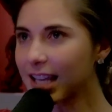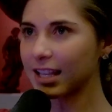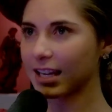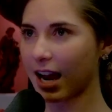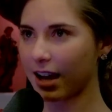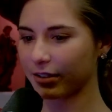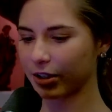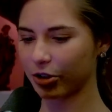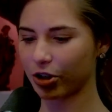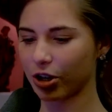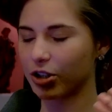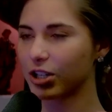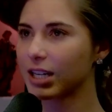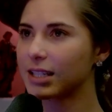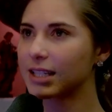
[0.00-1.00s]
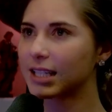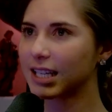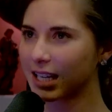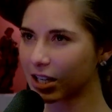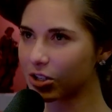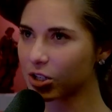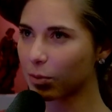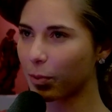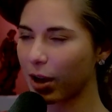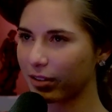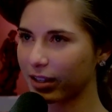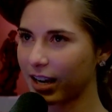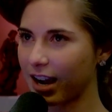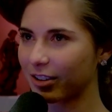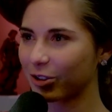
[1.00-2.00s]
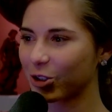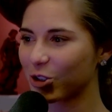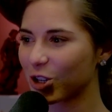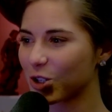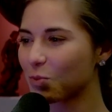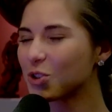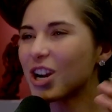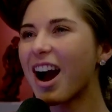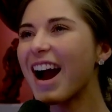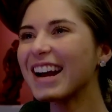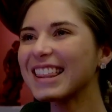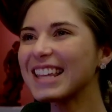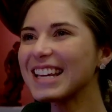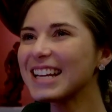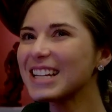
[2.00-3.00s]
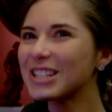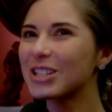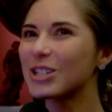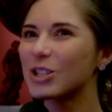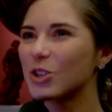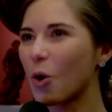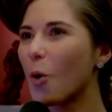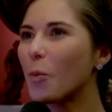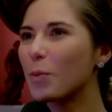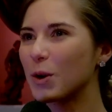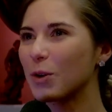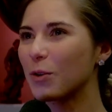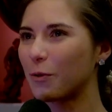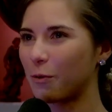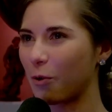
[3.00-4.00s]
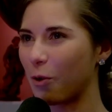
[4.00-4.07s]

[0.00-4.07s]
the Catholic Church and teach about the Catholic Church, which I think is so beautiful.